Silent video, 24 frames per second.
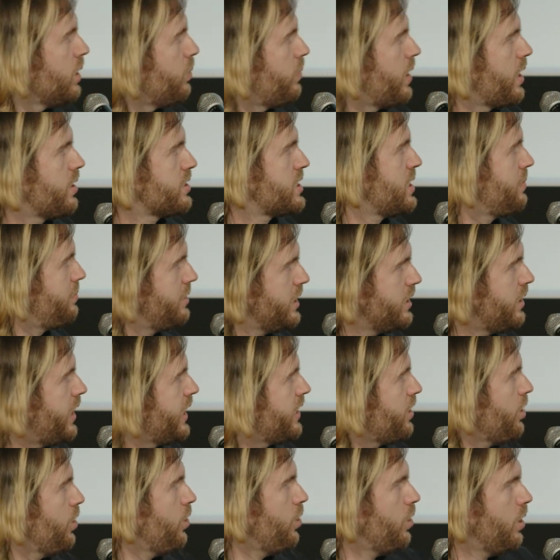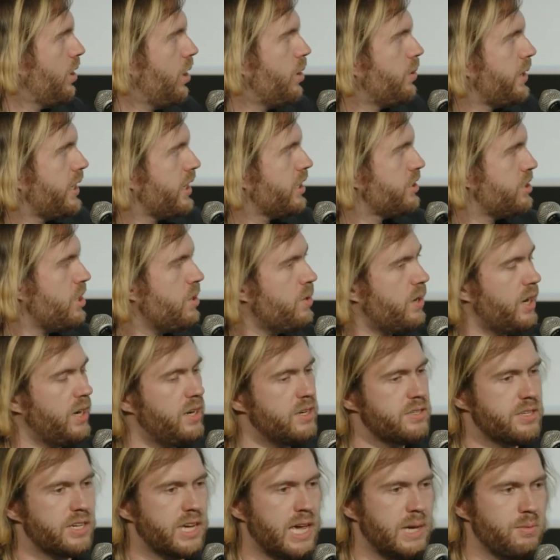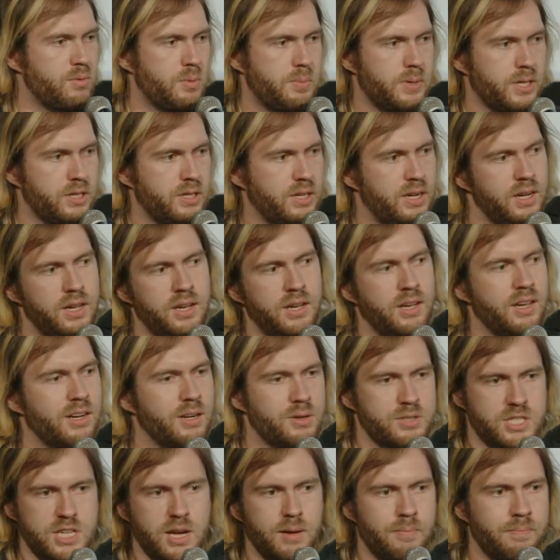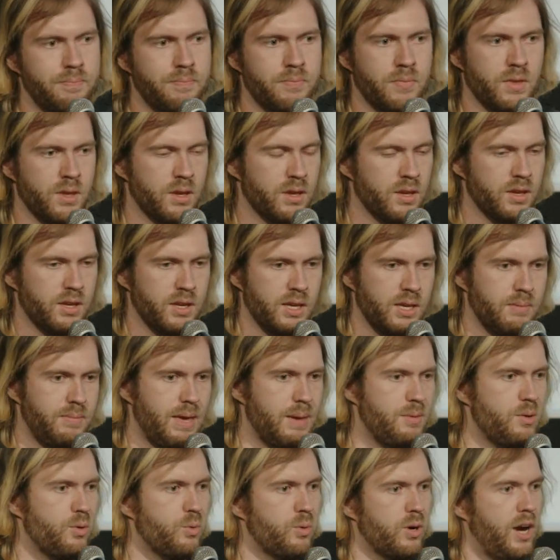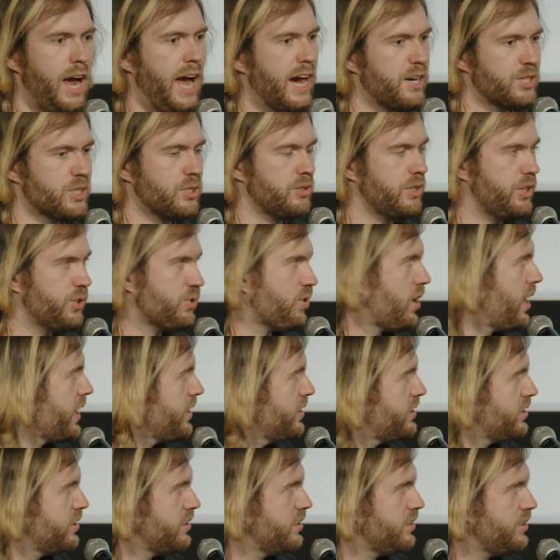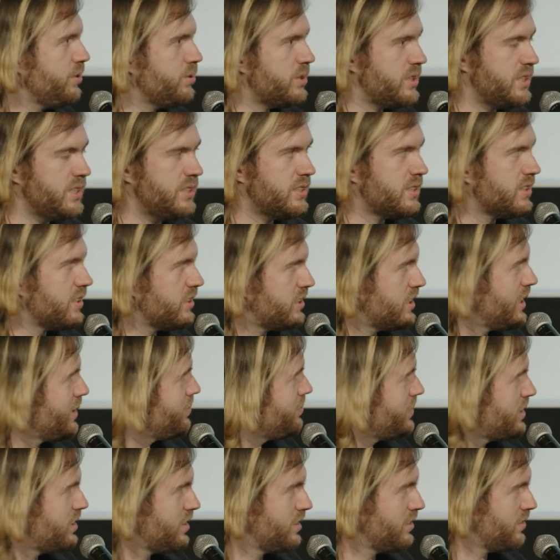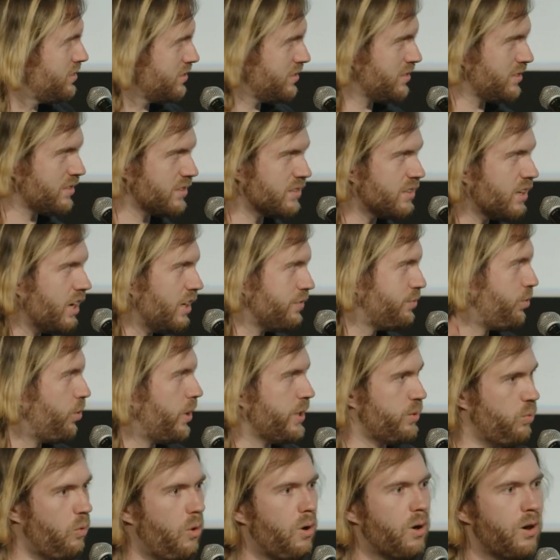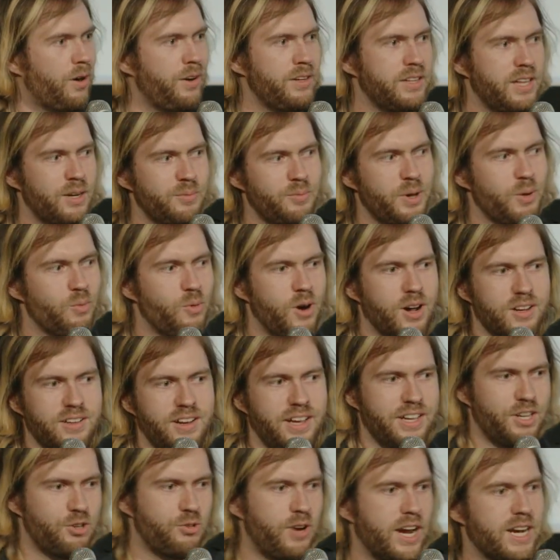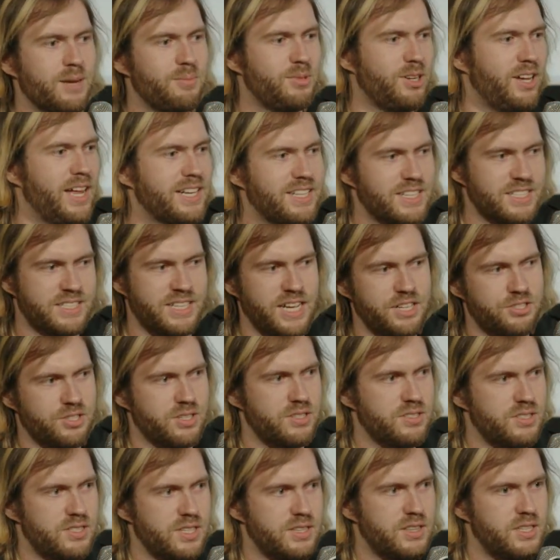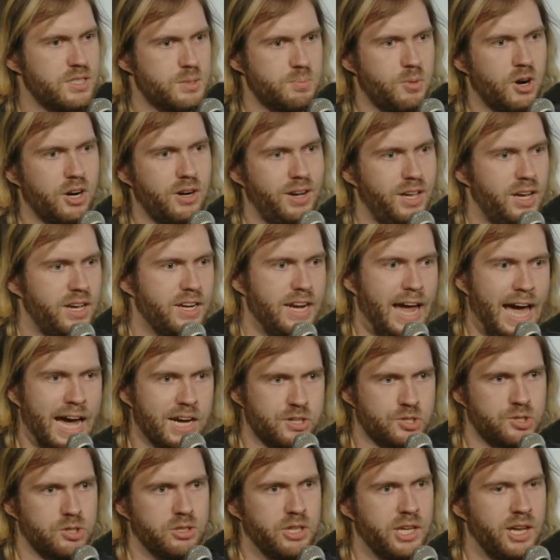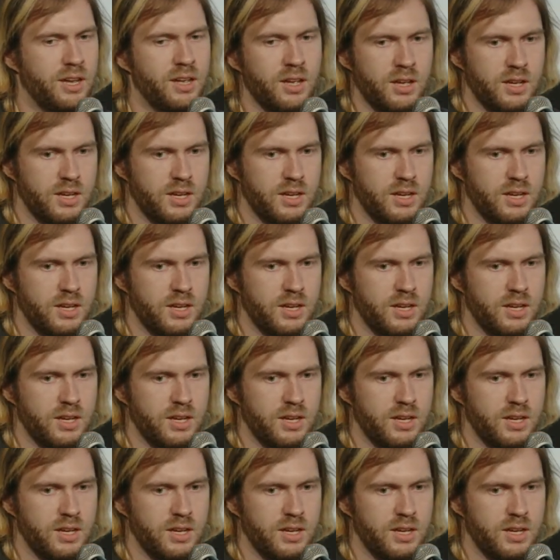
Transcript: Where something like owning a token is a capability, you know, some maybe we're actually trying to use these systems to avoid war, and then we want like credible attestations that this party can actually